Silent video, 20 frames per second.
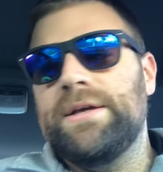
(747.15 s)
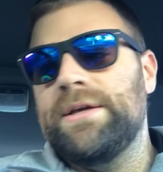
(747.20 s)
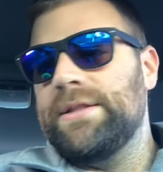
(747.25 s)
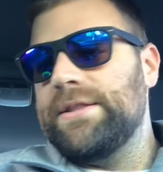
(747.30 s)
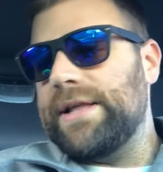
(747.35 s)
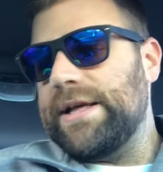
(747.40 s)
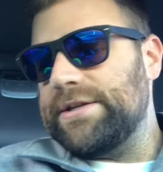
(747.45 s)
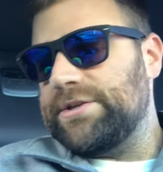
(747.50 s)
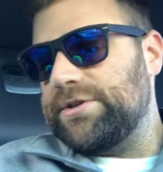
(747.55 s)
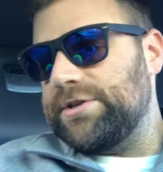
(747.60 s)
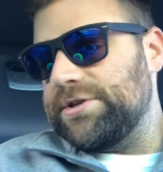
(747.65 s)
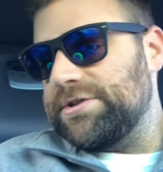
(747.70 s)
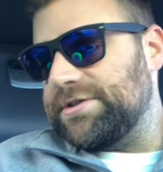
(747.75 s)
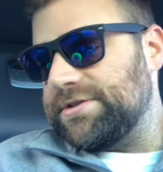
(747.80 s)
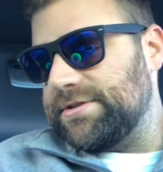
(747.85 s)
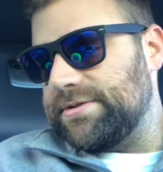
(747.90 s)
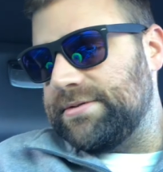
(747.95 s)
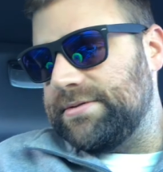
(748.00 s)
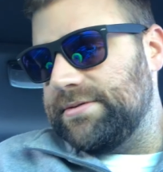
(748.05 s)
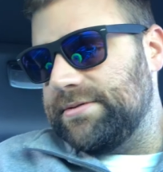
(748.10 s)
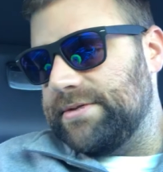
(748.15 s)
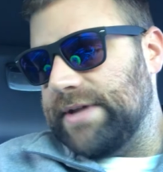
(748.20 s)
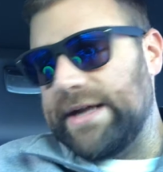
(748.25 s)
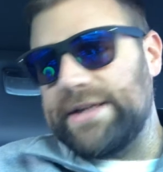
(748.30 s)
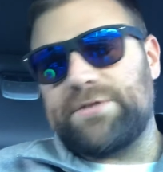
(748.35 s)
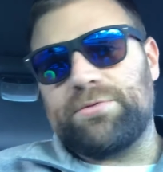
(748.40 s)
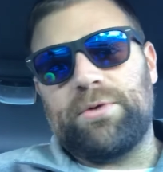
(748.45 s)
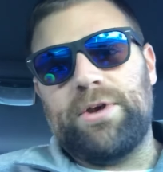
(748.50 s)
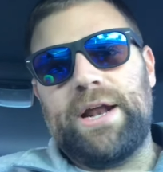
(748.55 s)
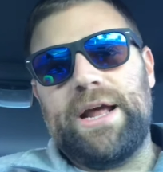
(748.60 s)
that's just
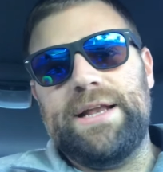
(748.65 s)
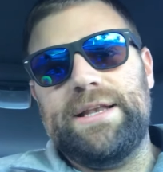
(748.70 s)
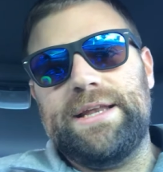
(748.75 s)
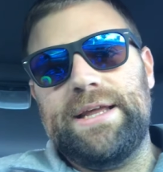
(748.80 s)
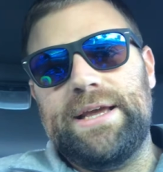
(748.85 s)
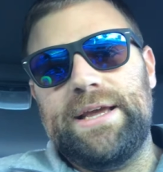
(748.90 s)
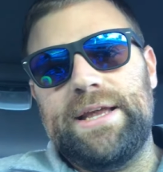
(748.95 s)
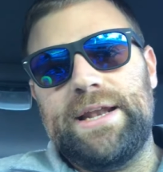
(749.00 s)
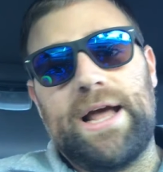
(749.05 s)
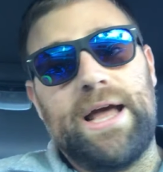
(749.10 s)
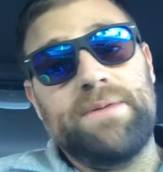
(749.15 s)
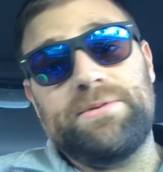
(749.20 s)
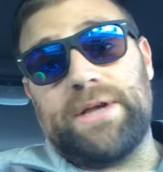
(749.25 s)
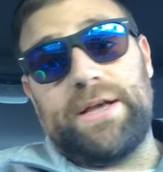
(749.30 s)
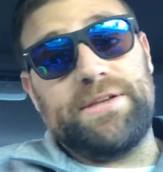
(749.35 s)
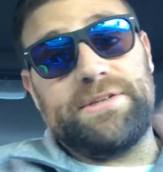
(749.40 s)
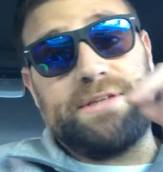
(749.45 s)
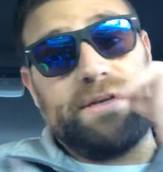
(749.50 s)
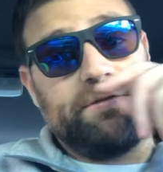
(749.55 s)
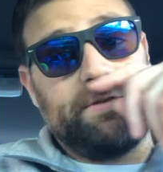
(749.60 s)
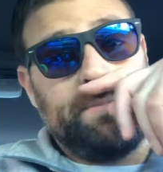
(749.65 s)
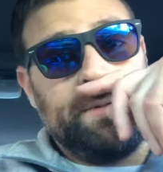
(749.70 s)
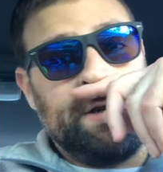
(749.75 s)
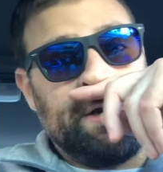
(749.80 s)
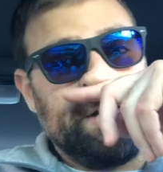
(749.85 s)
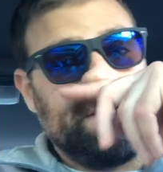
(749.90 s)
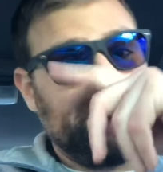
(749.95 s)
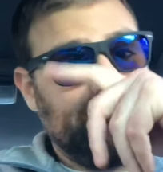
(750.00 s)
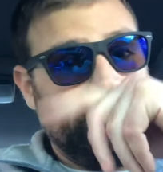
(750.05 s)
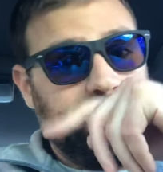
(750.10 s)
that's what I did. I, I, just have to be
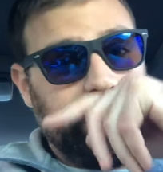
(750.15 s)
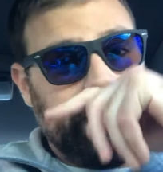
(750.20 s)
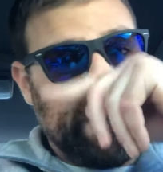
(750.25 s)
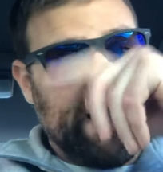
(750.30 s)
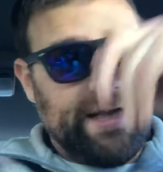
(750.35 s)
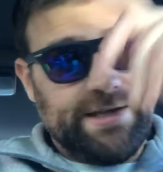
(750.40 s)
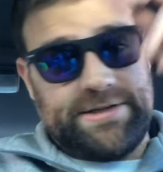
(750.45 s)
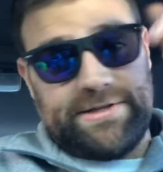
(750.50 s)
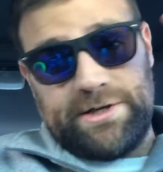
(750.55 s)
honest with you guys.